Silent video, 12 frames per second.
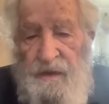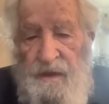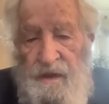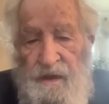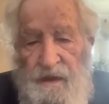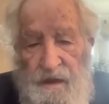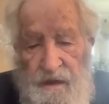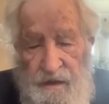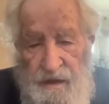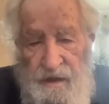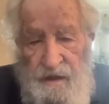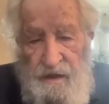
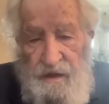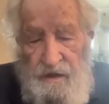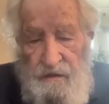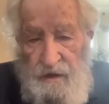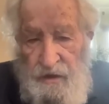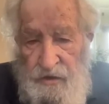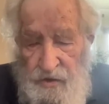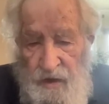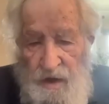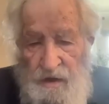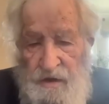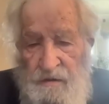You're a
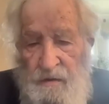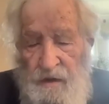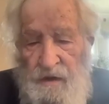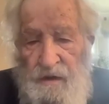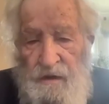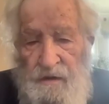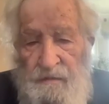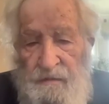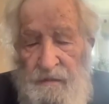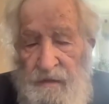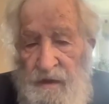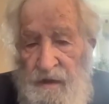construction worker,
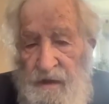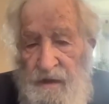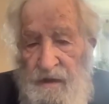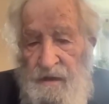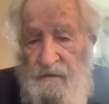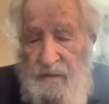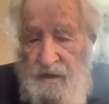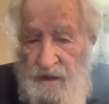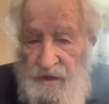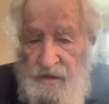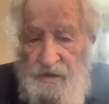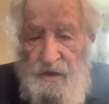
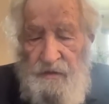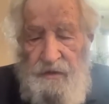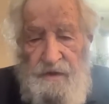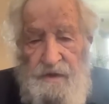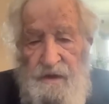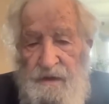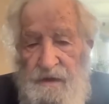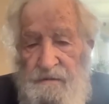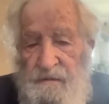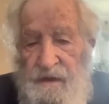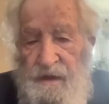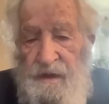police officer,
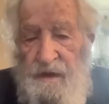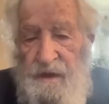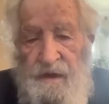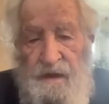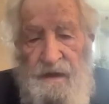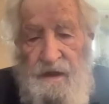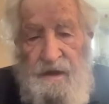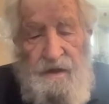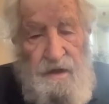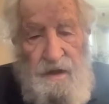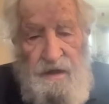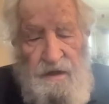
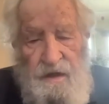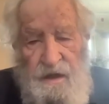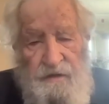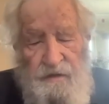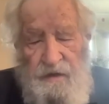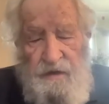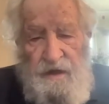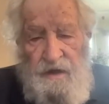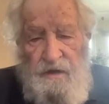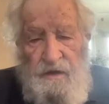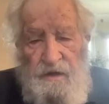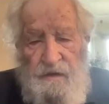you're not going to live very
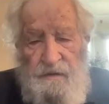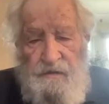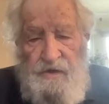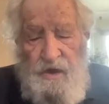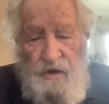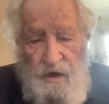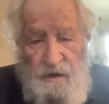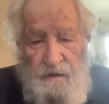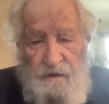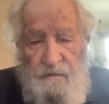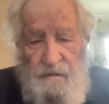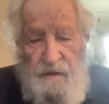long. It's a
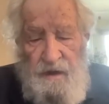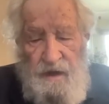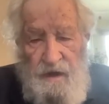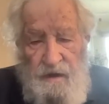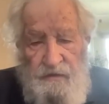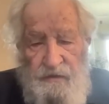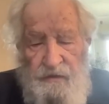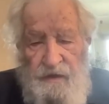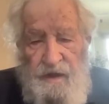hard life.